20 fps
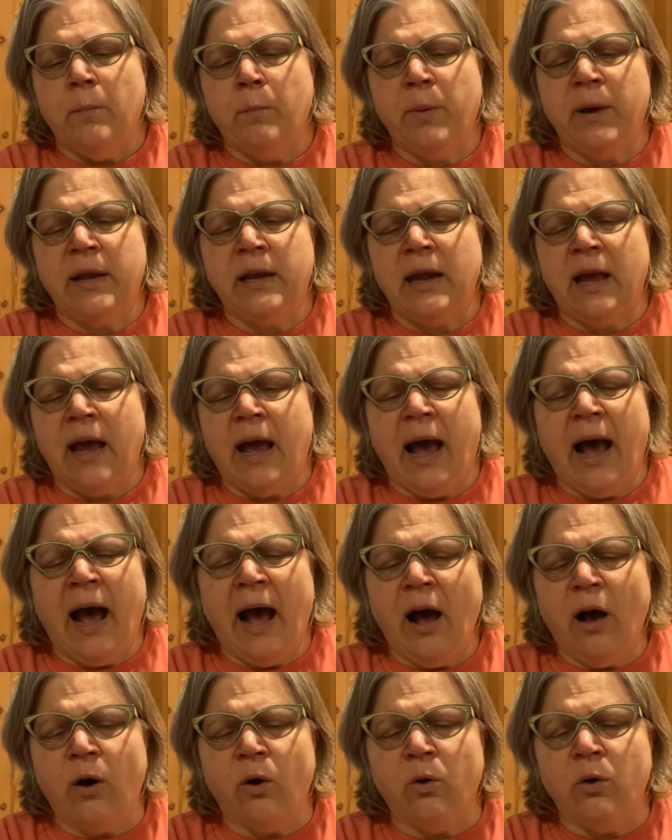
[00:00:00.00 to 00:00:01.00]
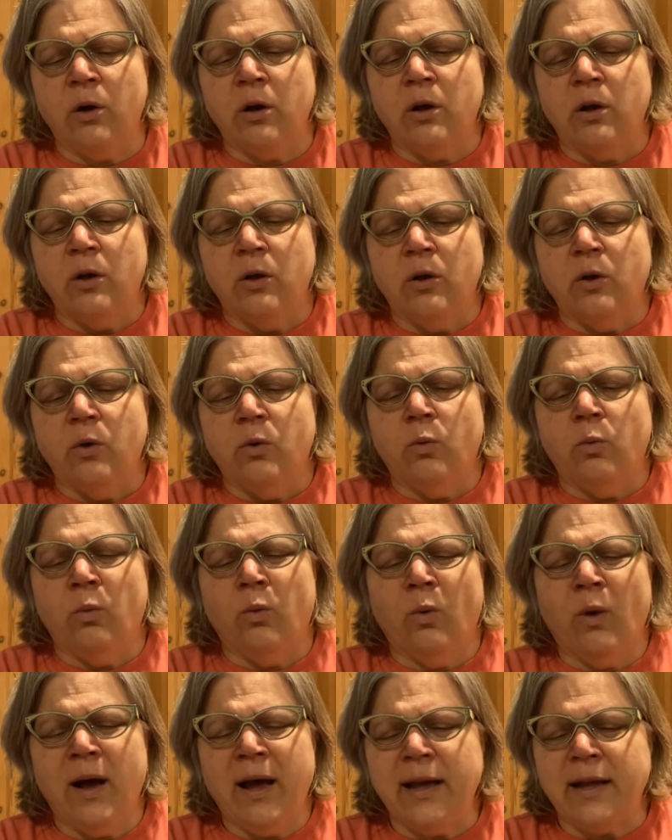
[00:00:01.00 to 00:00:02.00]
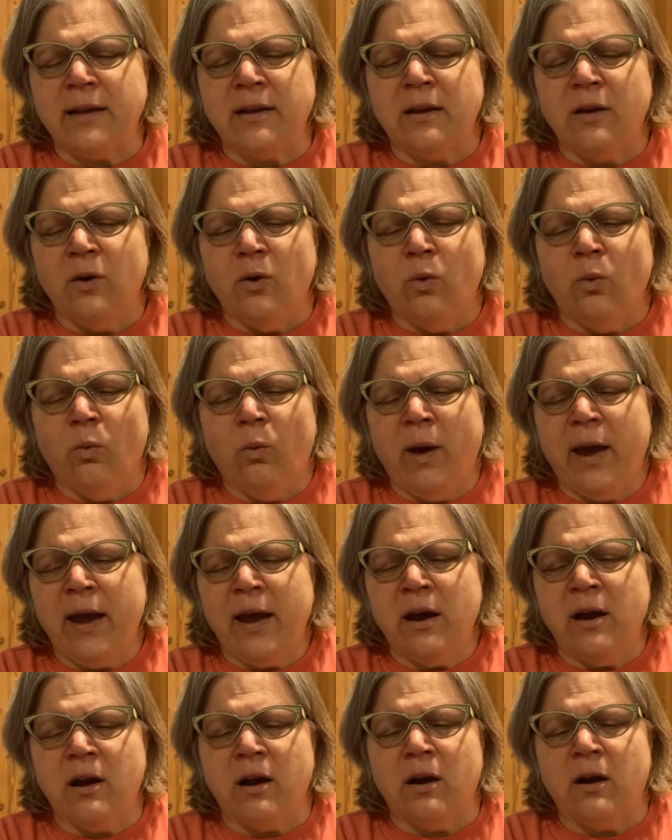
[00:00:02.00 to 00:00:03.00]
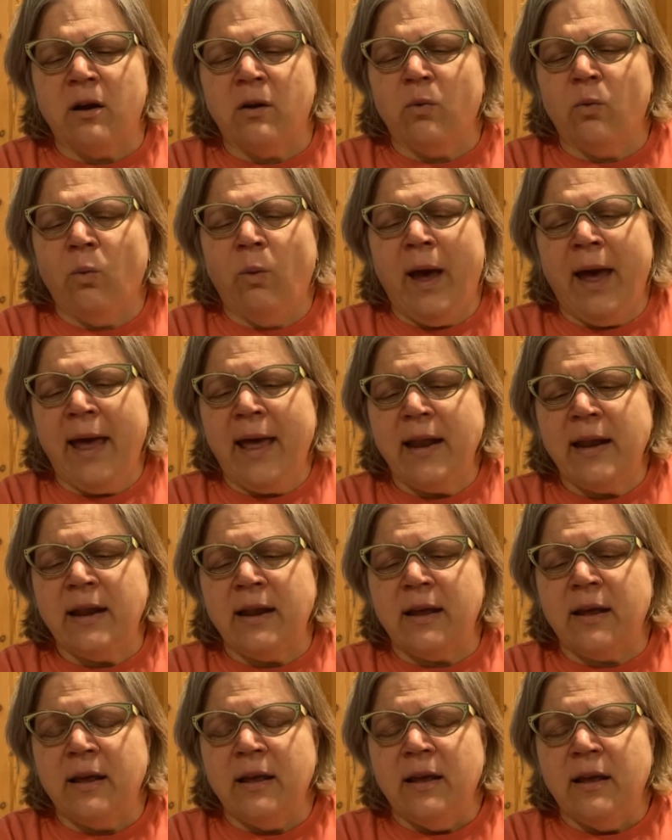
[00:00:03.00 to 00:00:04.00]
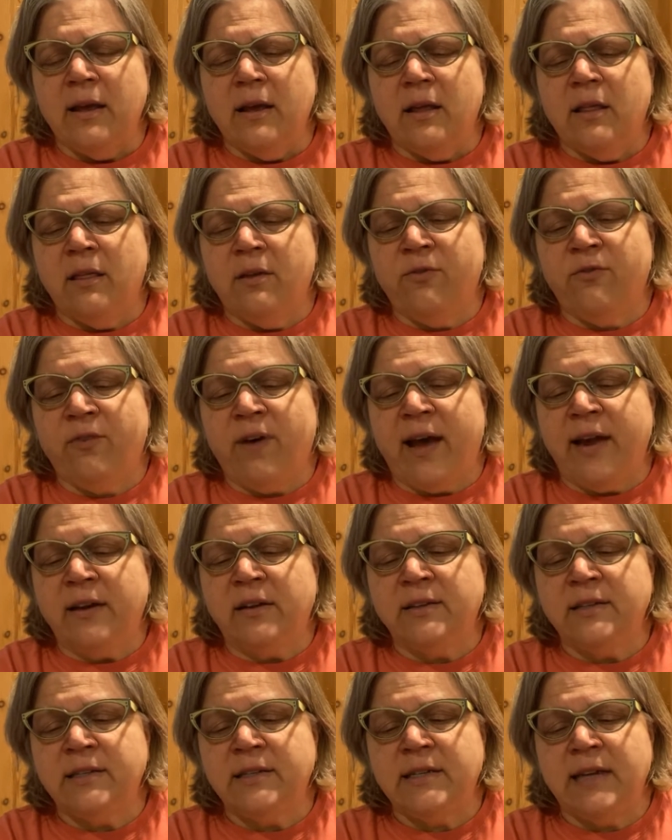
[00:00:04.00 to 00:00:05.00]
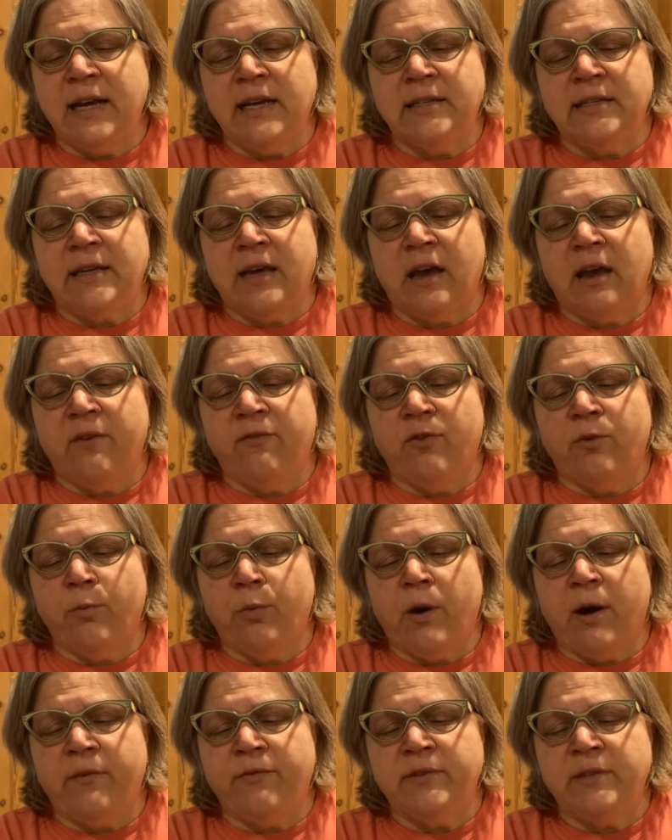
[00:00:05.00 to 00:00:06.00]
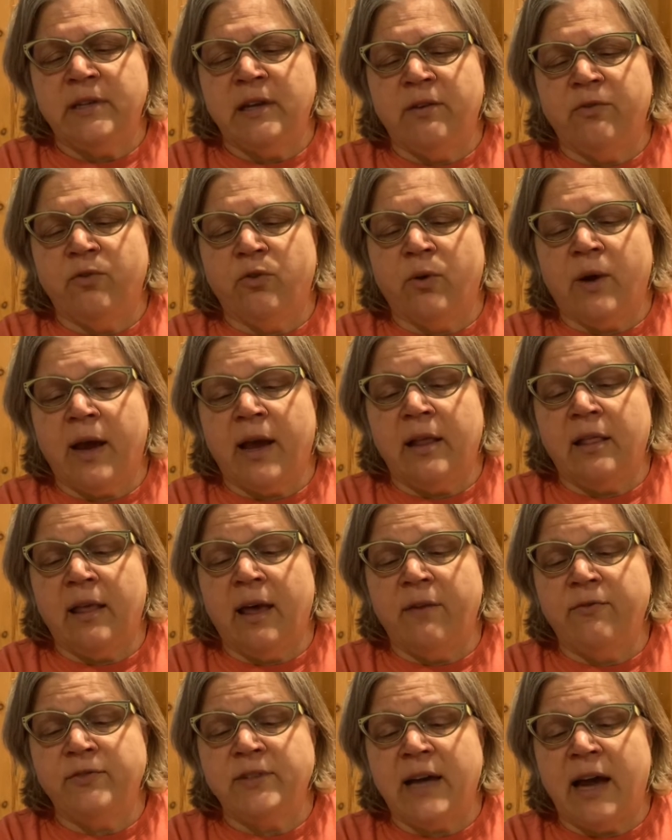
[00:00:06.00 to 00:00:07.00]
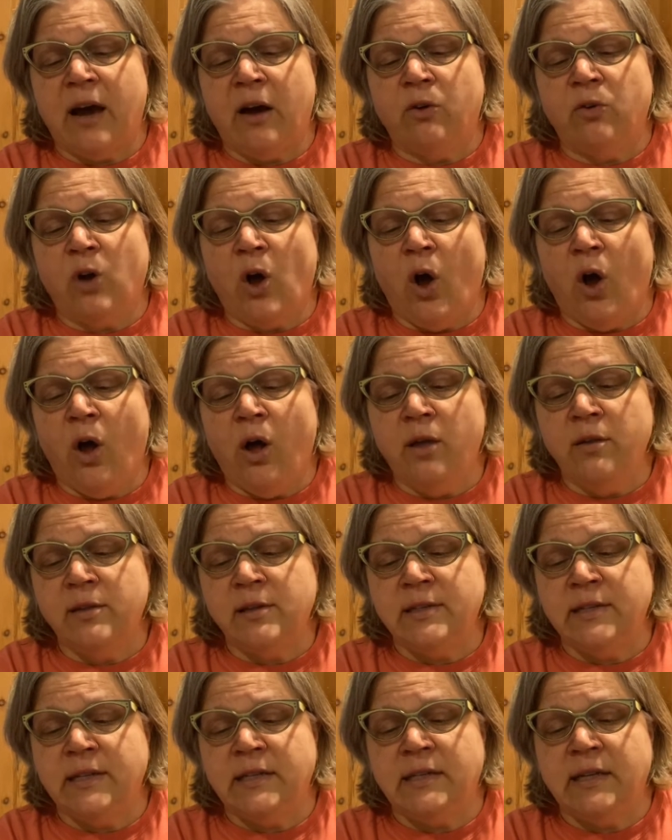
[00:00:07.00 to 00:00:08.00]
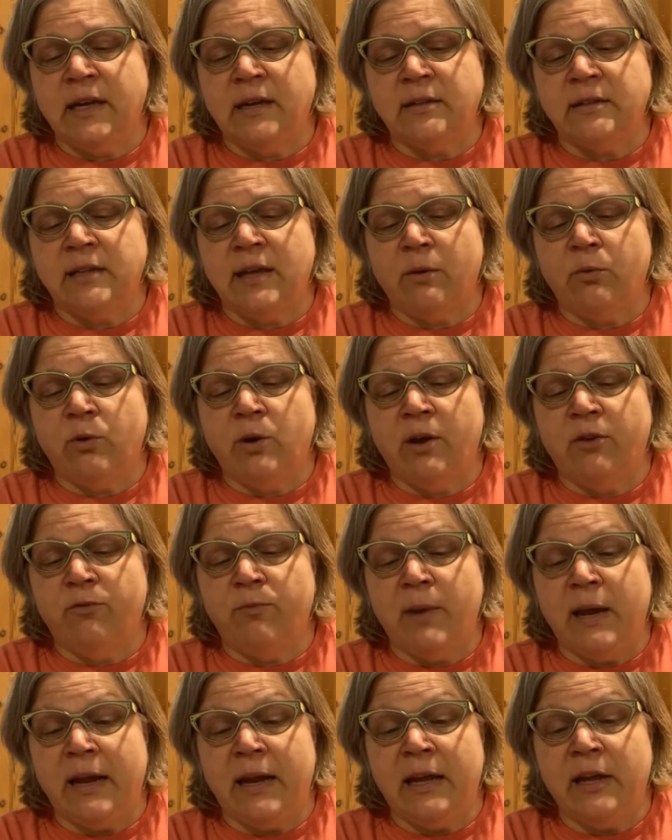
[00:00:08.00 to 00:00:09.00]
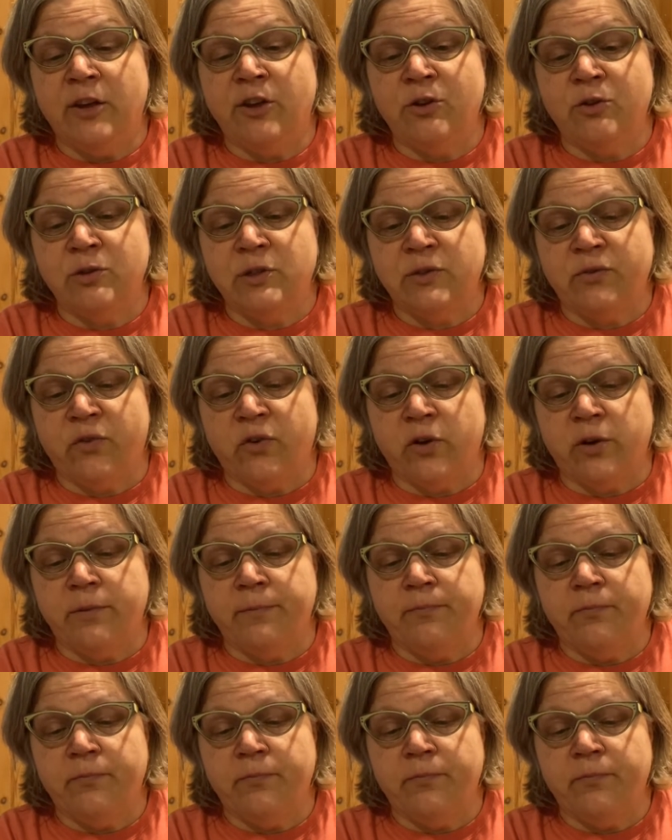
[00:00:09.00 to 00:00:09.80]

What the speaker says: But how? What? Where? When? The final stanza of the Prophecy of Grey left out all the details that would have made it useful.